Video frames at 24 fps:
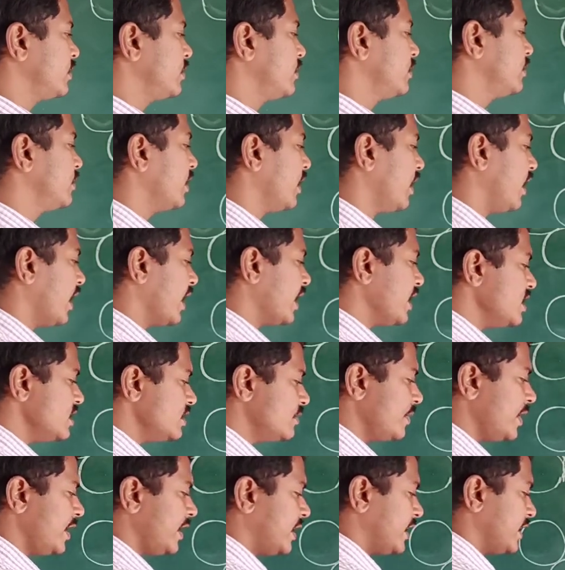The
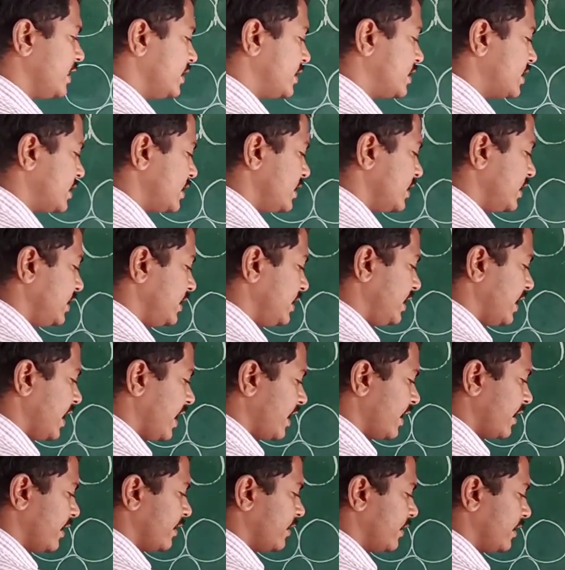arrangement is
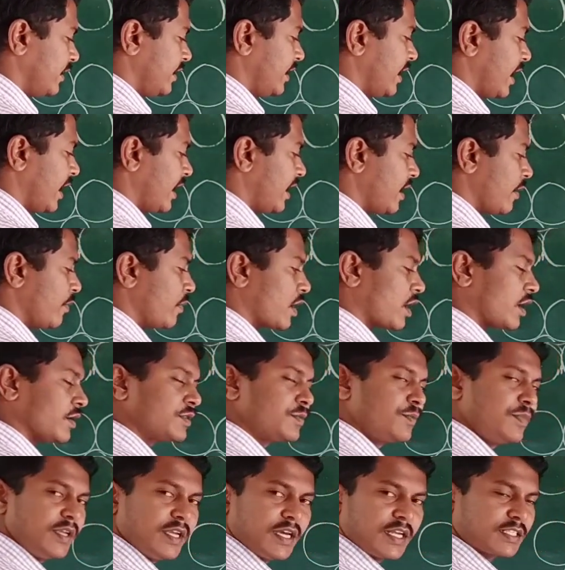n number of
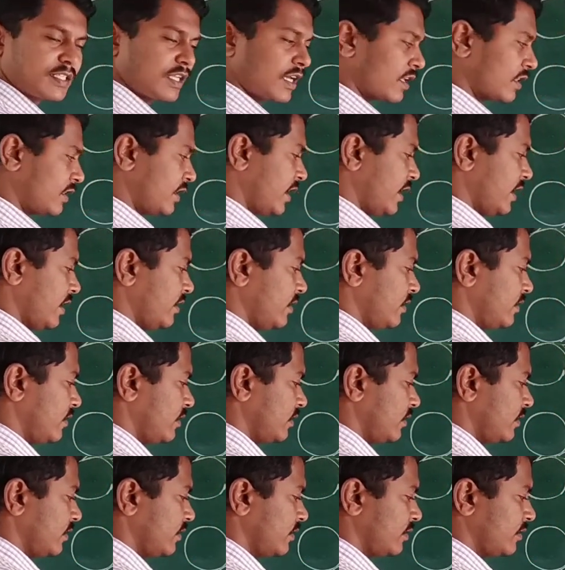spheres are there.
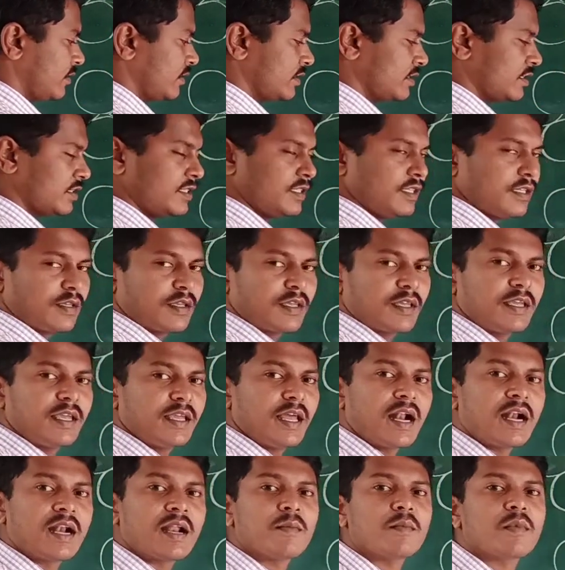See,
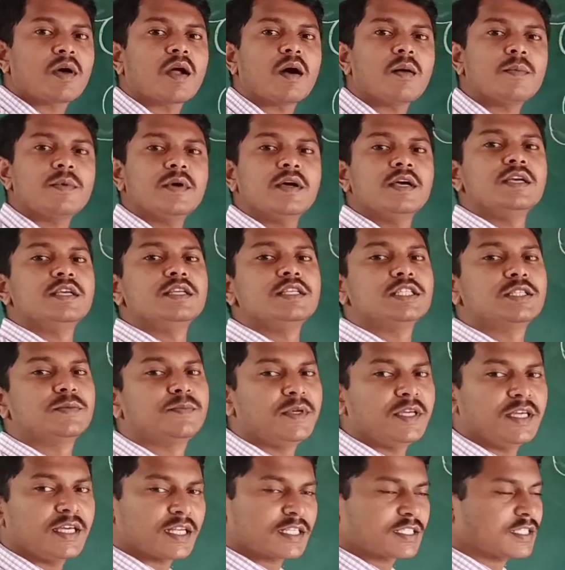n number of
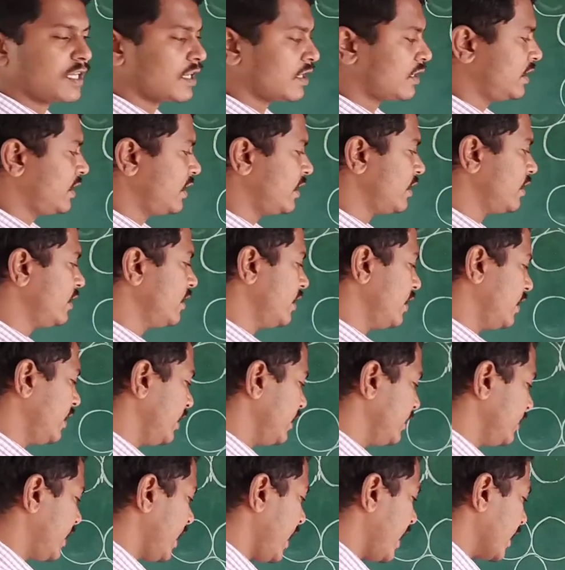spheres are there.
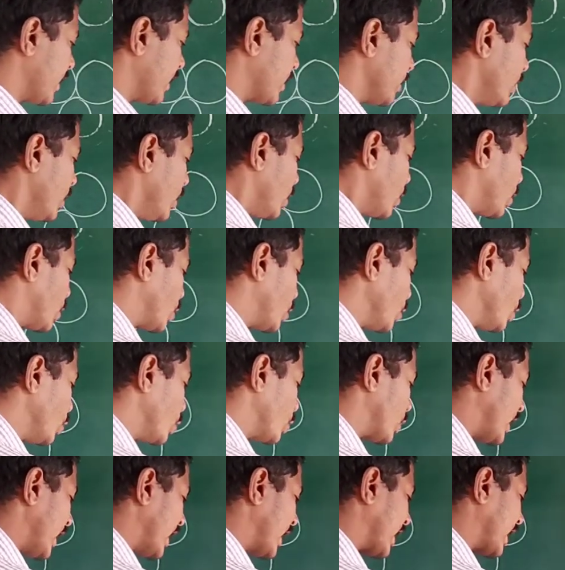In that,
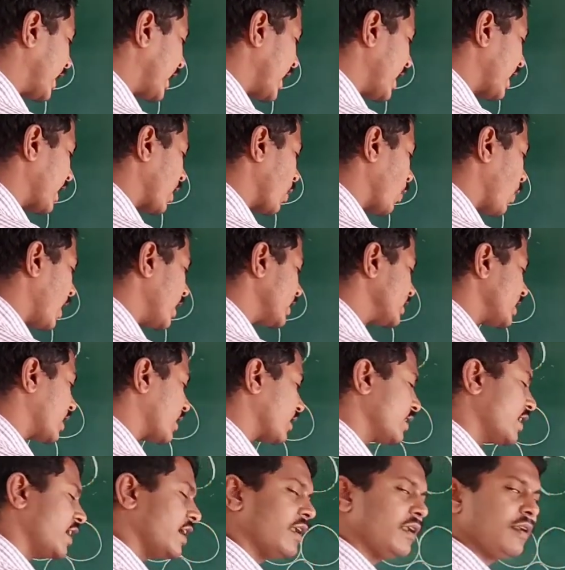2 tetrahedral voids are
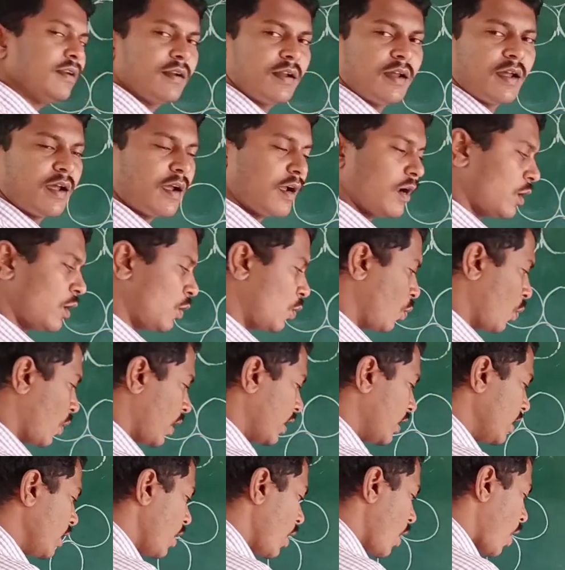there and
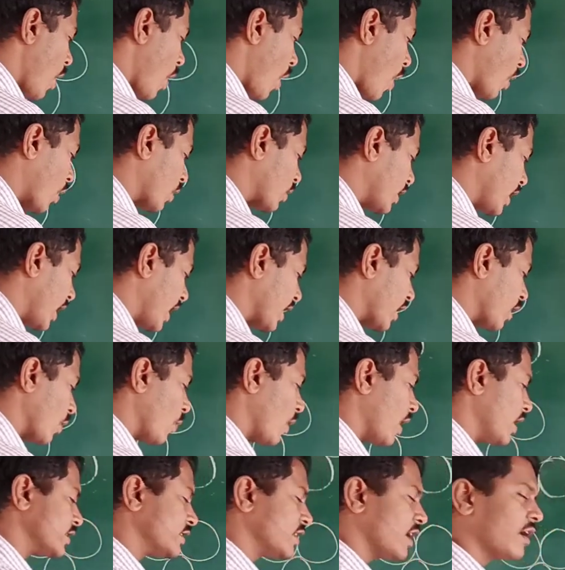1 octahedral
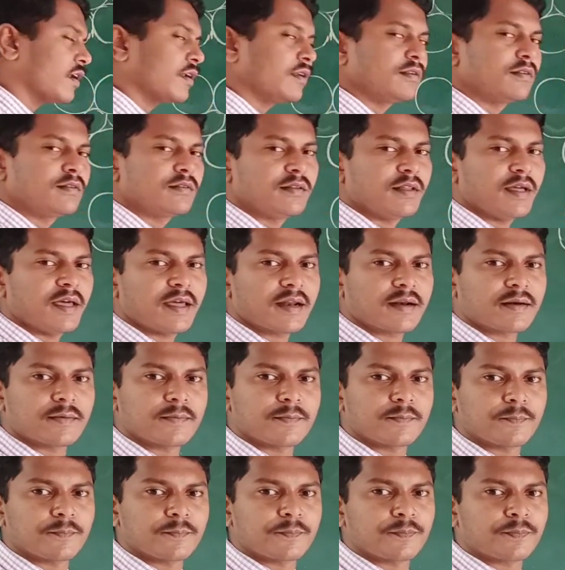voids are there.
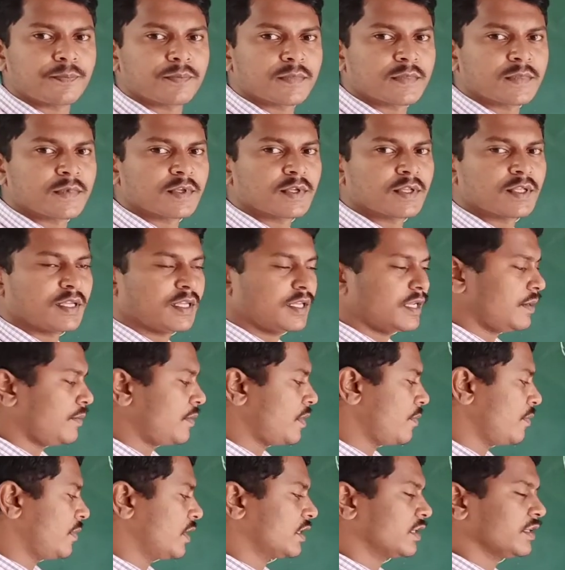
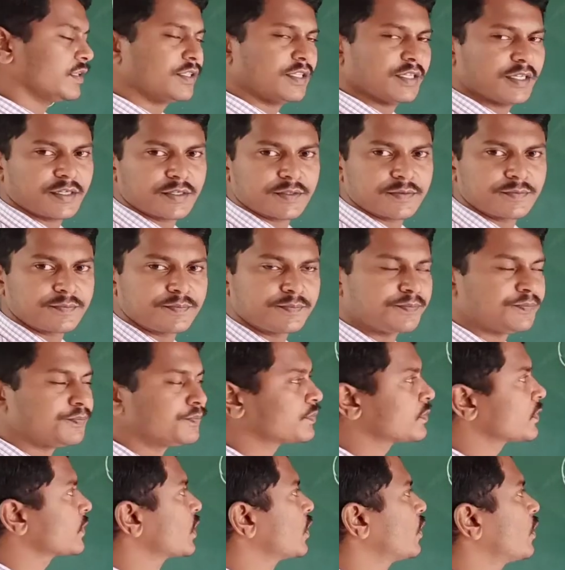Remember the thing.
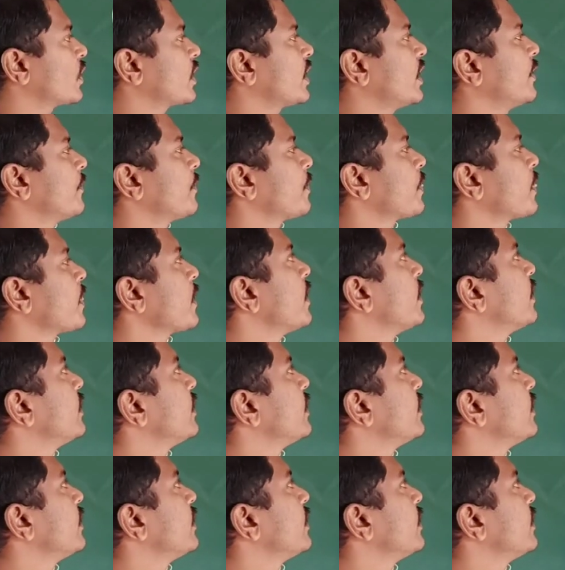Okay.